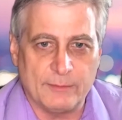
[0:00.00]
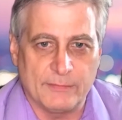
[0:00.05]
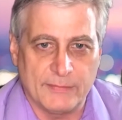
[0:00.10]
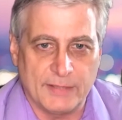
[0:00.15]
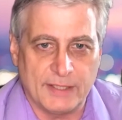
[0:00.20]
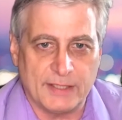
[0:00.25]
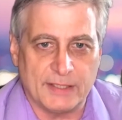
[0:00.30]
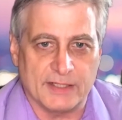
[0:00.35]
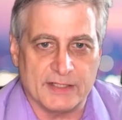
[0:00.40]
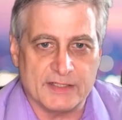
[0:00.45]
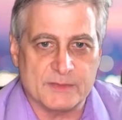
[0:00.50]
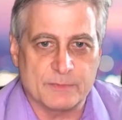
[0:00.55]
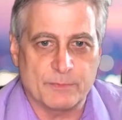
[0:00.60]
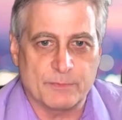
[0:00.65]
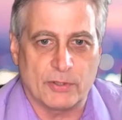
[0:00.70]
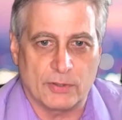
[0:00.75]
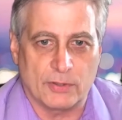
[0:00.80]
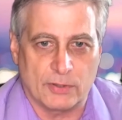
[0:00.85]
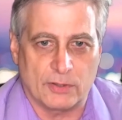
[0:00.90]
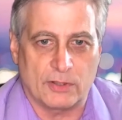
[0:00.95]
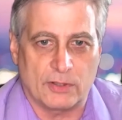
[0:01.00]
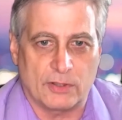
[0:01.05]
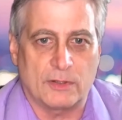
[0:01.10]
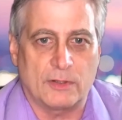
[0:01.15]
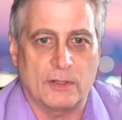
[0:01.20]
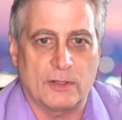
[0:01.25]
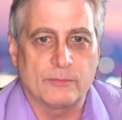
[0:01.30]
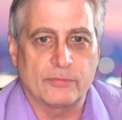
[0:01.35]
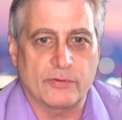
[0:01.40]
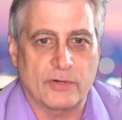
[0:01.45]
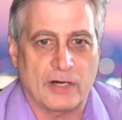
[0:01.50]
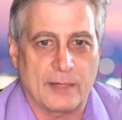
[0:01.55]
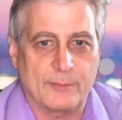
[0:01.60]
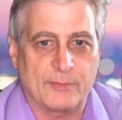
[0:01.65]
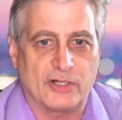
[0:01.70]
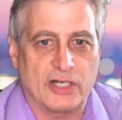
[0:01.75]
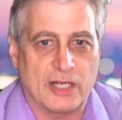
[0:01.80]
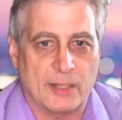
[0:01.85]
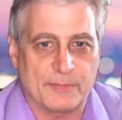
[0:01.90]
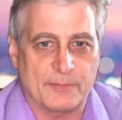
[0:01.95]
minutes per
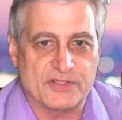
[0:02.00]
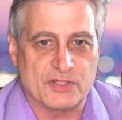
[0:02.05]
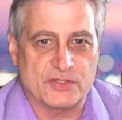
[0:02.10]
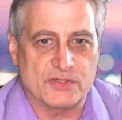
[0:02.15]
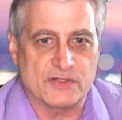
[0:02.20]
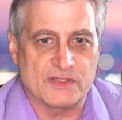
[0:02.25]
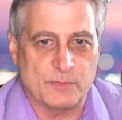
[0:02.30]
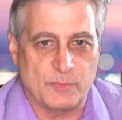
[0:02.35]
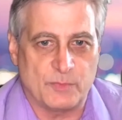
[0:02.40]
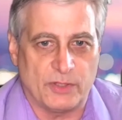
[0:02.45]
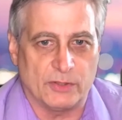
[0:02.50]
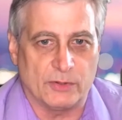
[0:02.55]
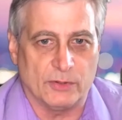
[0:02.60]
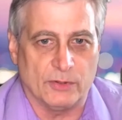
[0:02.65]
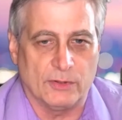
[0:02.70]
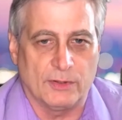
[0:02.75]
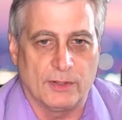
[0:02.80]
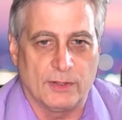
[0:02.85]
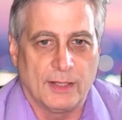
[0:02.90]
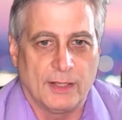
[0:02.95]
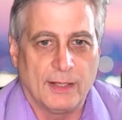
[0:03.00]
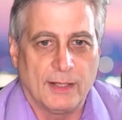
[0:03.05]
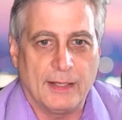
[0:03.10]
primary opposition speaker.